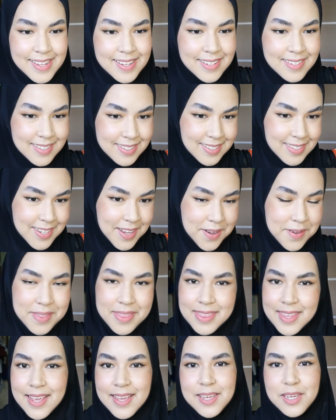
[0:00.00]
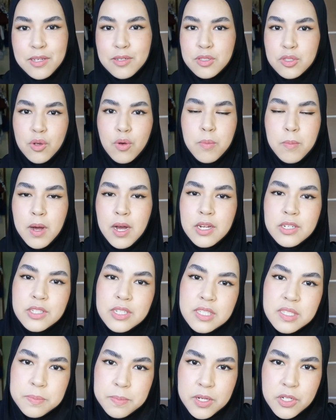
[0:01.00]
So thank you so much,
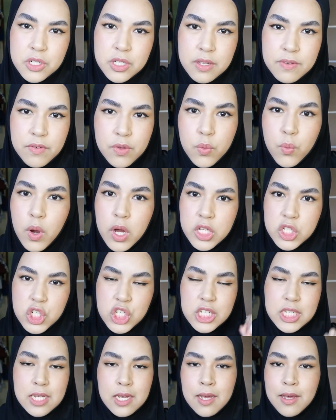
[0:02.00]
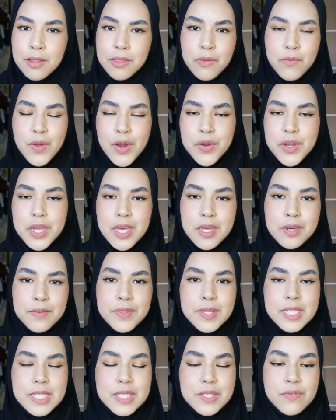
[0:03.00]
especially if you watched till the very end
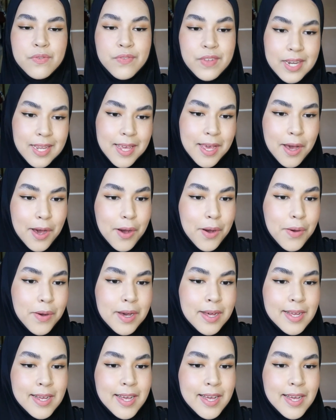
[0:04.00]
of this video.